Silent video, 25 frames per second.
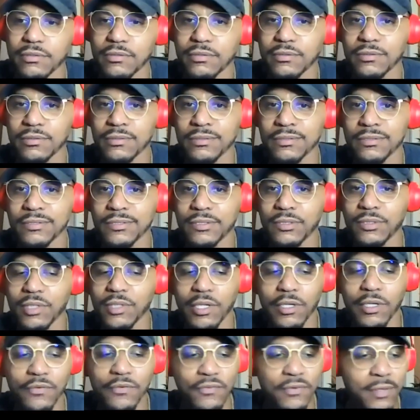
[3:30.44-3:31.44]

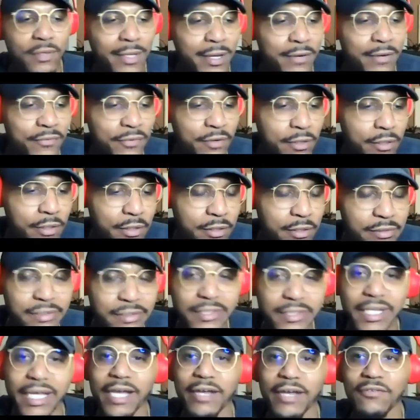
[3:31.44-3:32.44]
if you ever
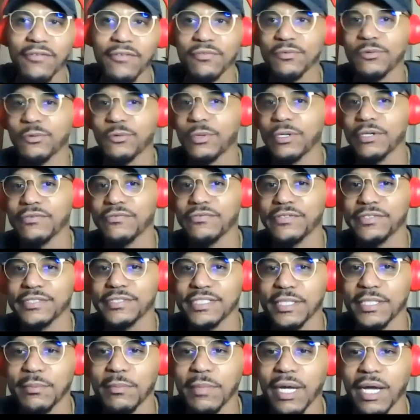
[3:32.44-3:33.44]
have worked for
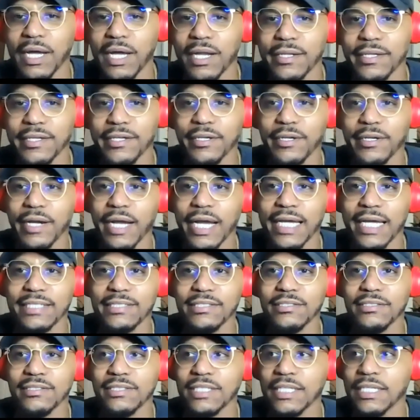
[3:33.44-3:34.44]
somebody or had
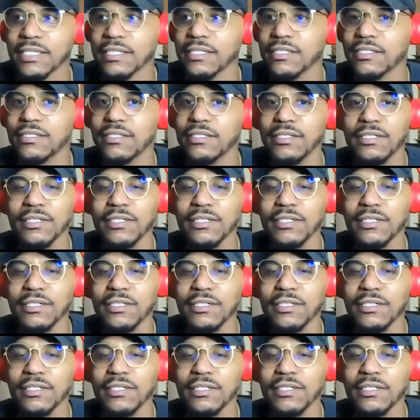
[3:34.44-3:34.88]
to take,